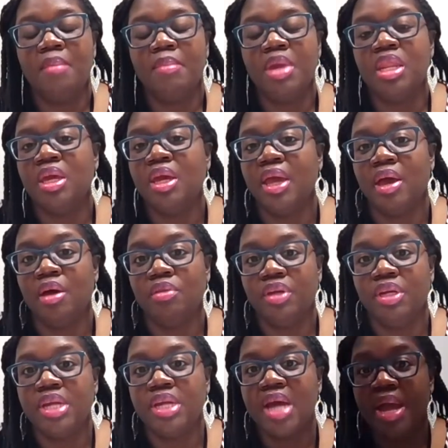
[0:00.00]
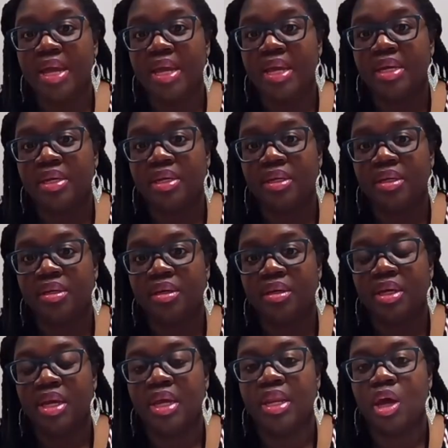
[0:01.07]
Eating a healthy diet
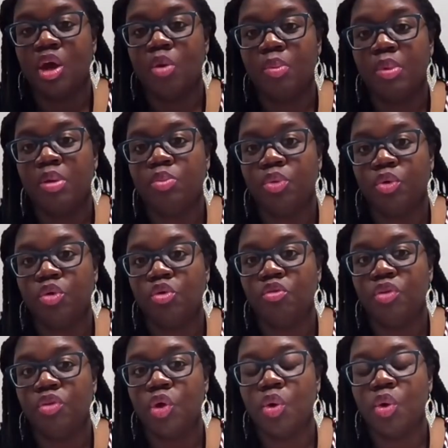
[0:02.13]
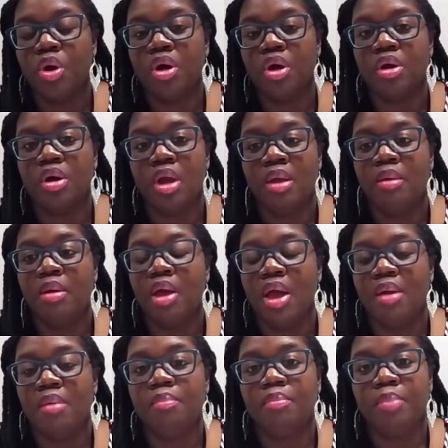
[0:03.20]
can help improve your
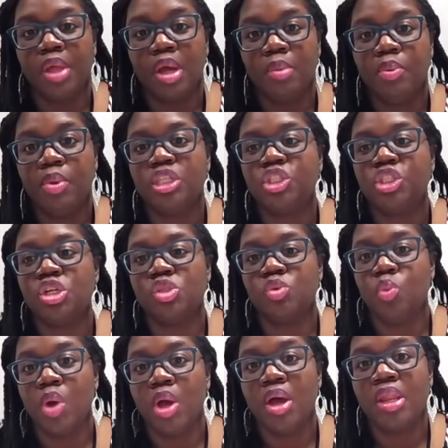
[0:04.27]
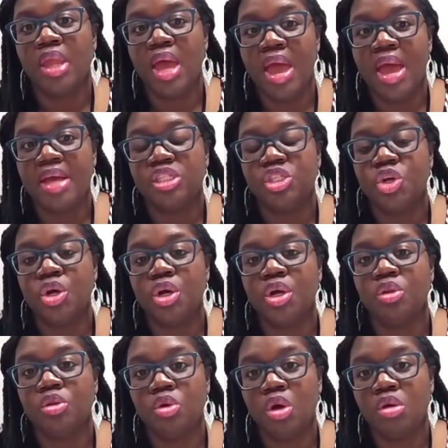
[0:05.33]
blood pressure as well as your
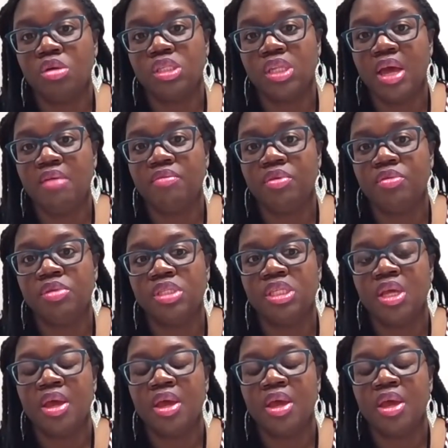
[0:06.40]
glucose levels.